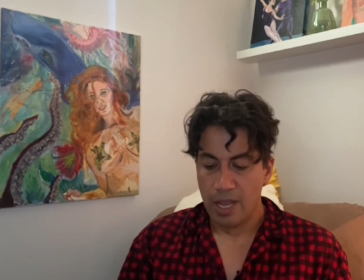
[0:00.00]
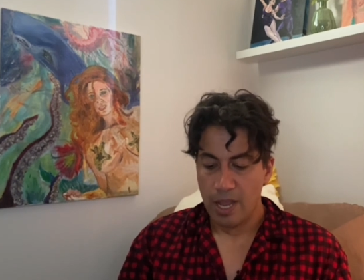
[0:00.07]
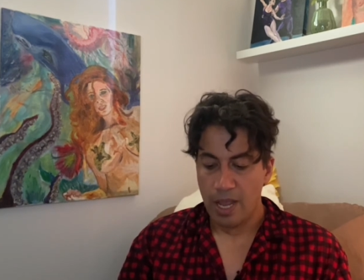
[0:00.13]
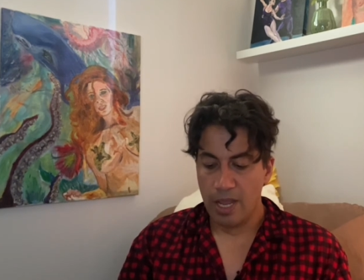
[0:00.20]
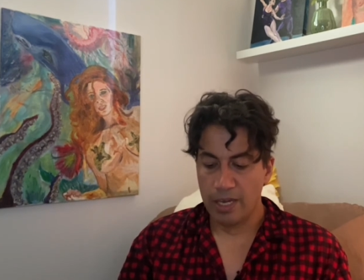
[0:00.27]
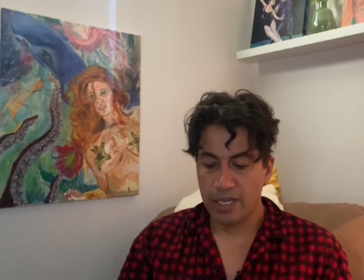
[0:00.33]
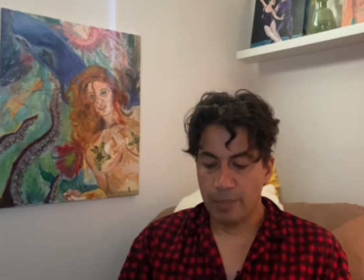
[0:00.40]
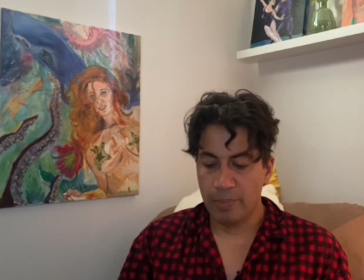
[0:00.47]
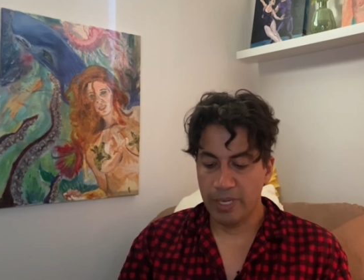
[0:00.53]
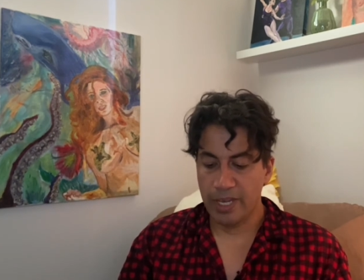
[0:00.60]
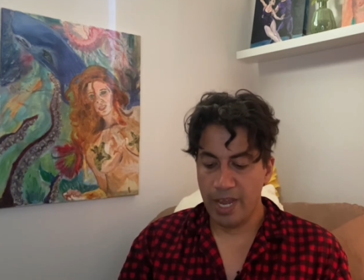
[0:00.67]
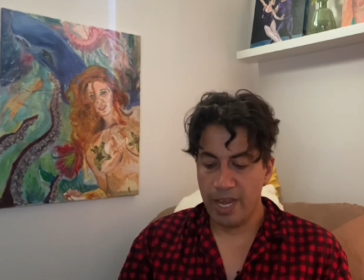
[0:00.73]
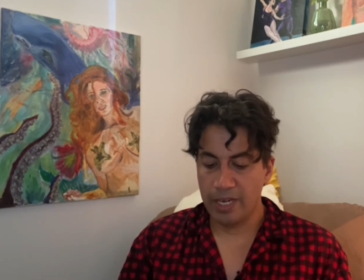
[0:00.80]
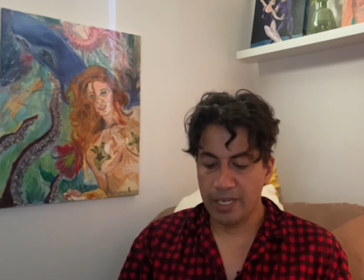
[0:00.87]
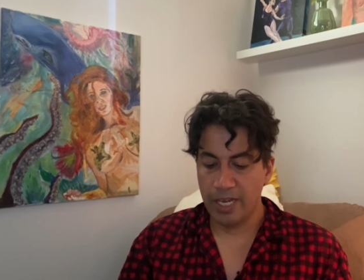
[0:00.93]
and they
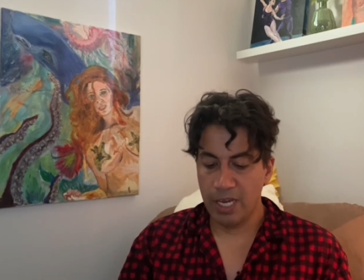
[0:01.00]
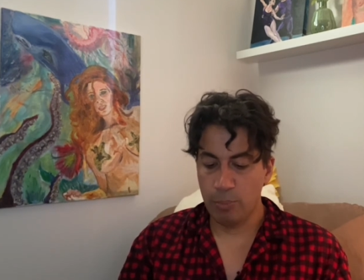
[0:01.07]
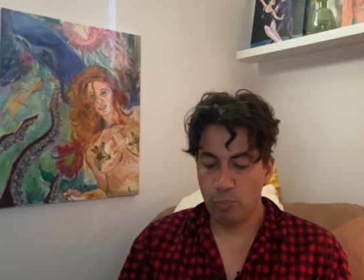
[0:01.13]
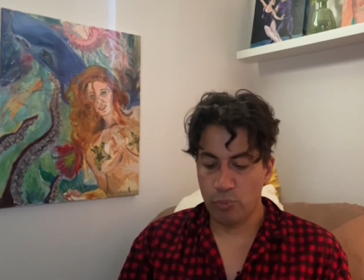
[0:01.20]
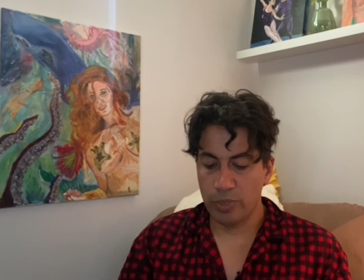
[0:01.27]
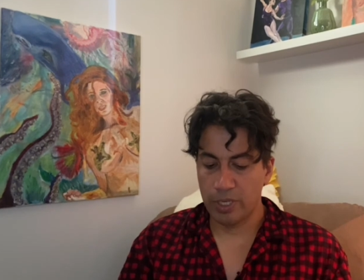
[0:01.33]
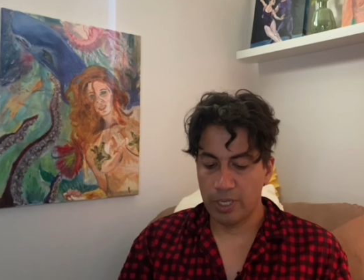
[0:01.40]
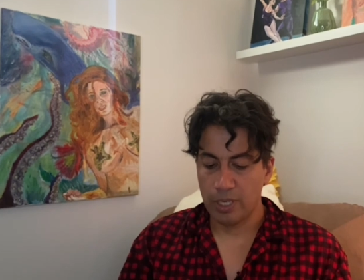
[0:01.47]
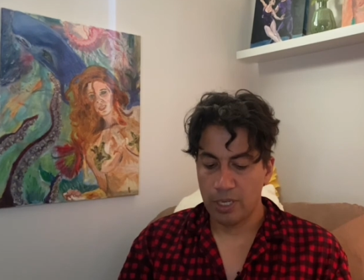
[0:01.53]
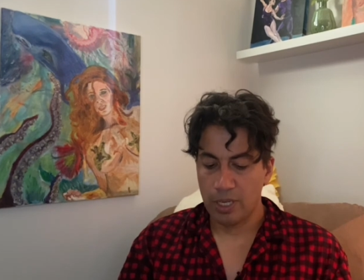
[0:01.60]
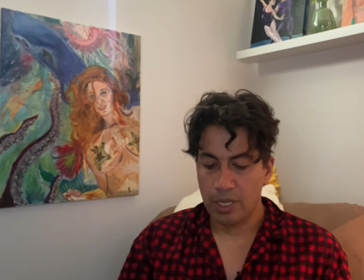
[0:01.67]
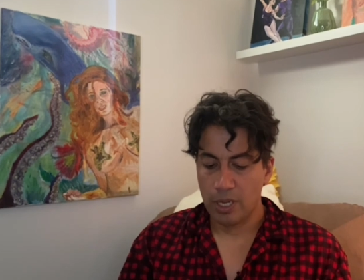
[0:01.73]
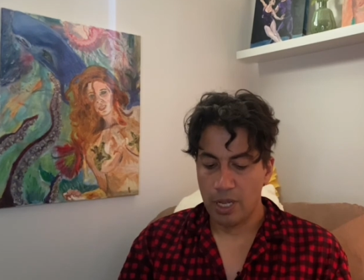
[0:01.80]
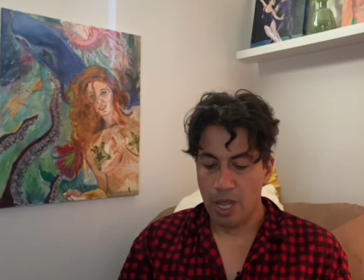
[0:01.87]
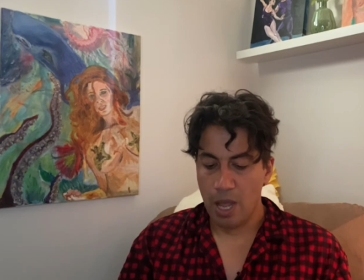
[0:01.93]
began capering
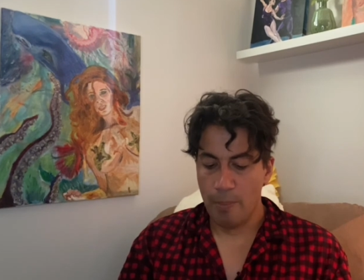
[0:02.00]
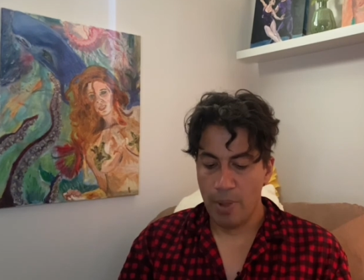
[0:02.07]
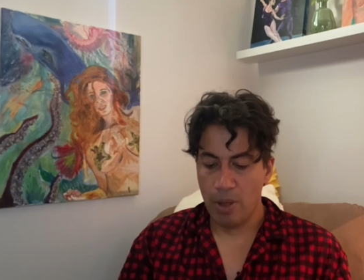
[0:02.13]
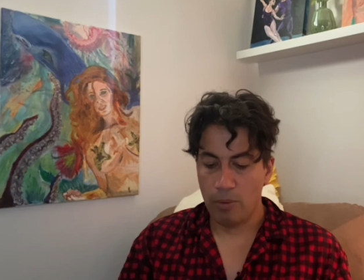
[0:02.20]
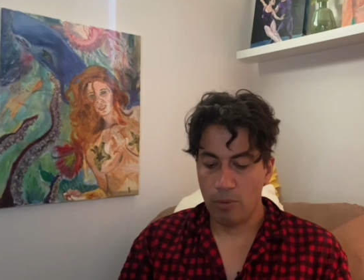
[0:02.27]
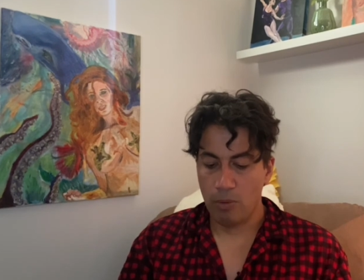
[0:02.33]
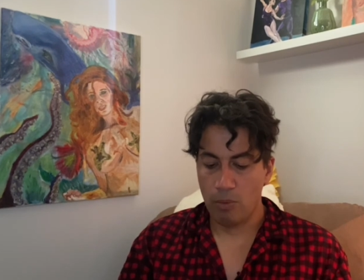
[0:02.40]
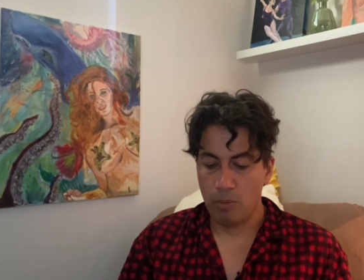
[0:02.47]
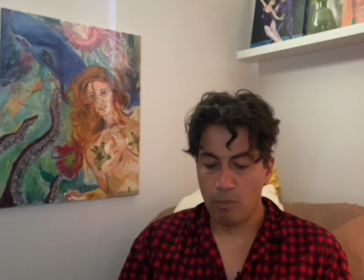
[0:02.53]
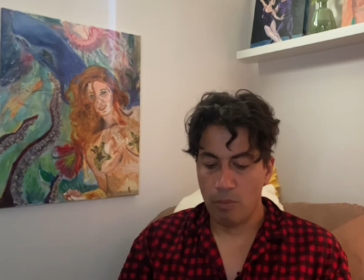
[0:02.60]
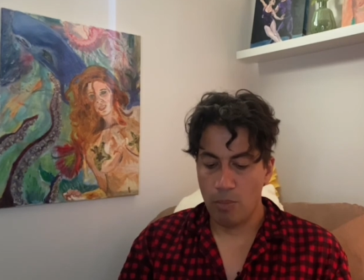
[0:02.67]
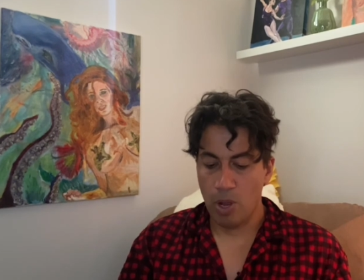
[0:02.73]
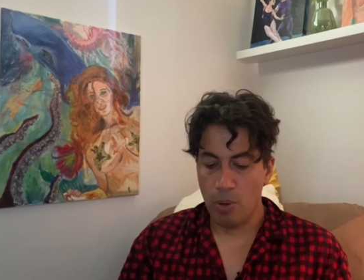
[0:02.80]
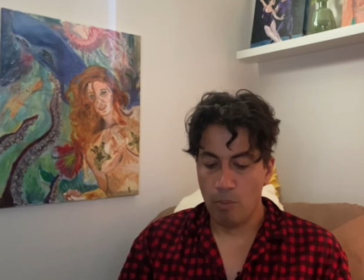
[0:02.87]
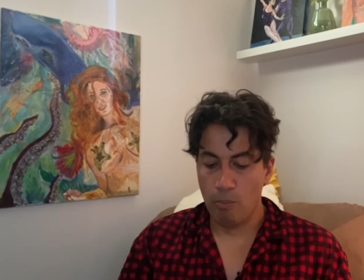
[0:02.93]
about
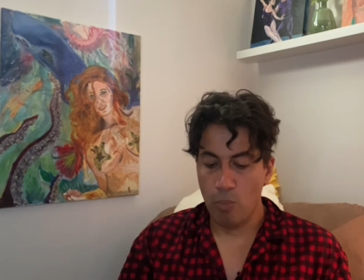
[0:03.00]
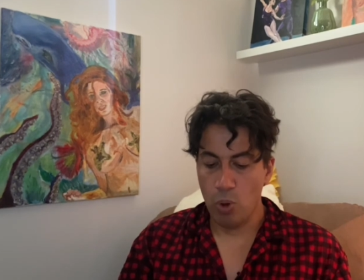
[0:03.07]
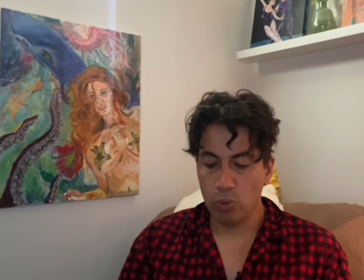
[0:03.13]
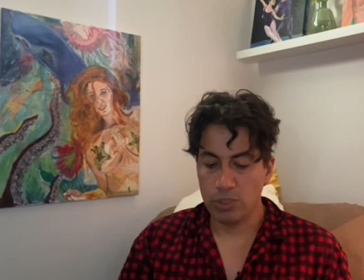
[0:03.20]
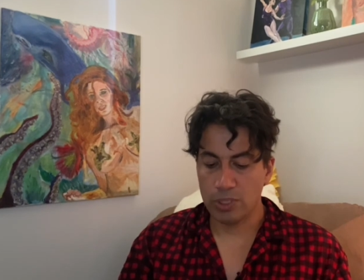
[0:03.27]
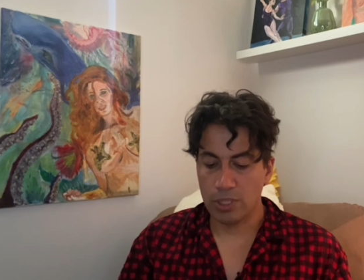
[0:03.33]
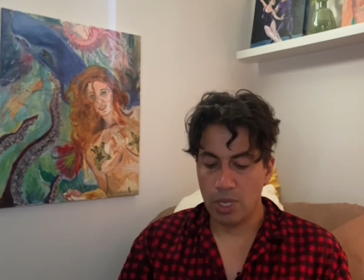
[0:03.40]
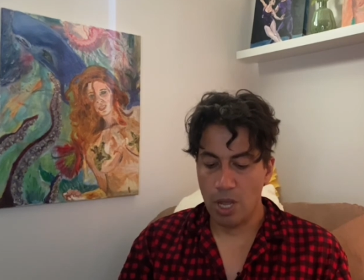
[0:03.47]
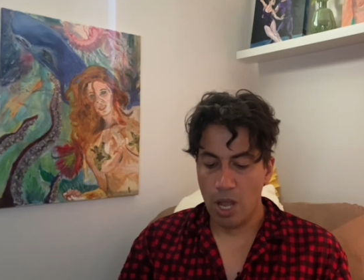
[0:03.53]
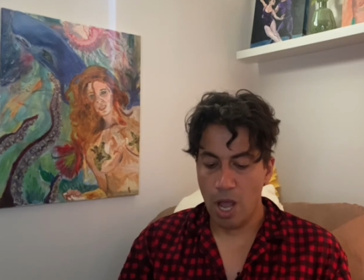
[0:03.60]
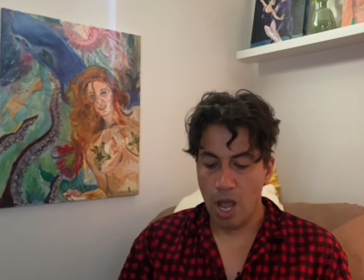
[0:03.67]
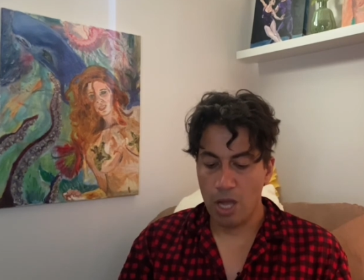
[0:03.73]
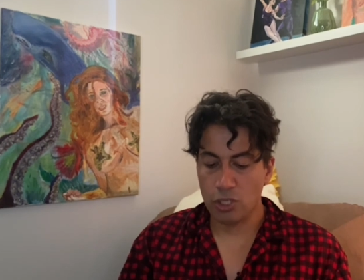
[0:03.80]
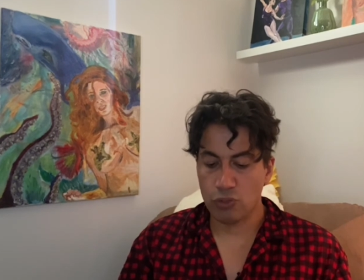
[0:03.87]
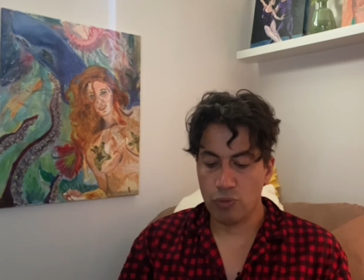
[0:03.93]
most
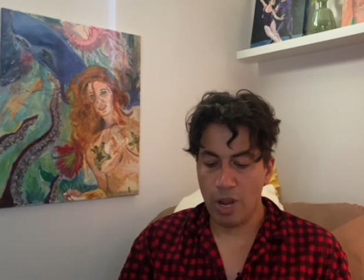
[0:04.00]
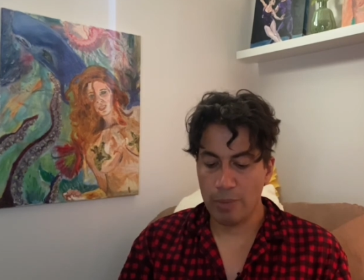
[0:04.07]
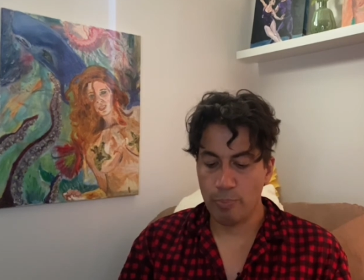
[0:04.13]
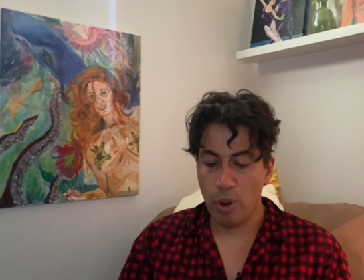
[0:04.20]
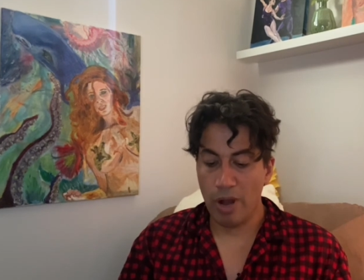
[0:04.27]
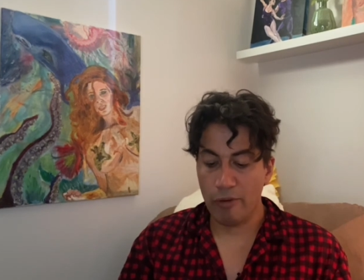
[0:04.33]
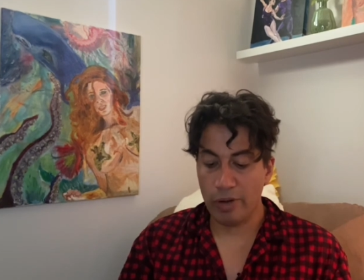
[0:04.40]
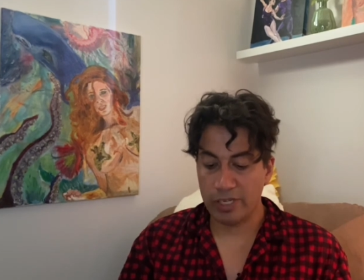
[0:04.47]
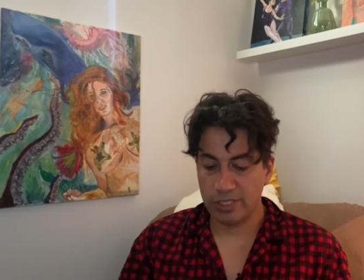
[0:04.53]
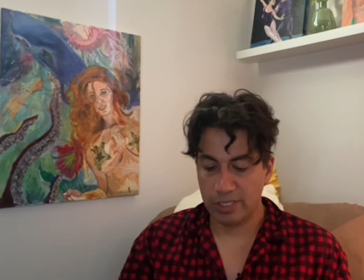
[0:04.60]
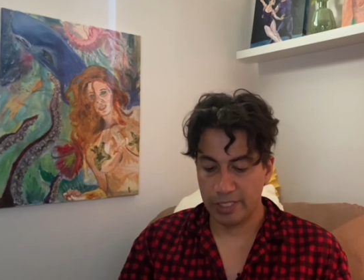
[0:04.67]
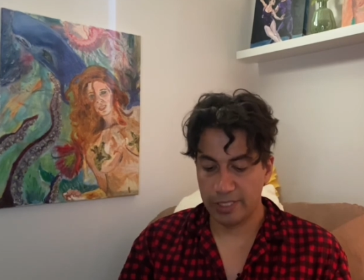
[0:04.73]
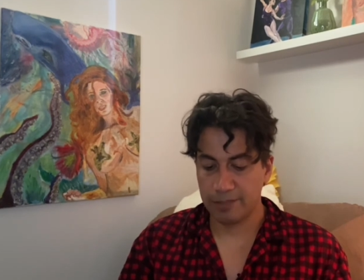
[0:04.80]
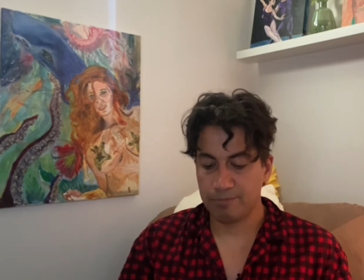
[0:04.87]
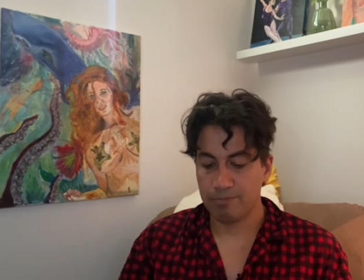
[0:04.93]
atrociously.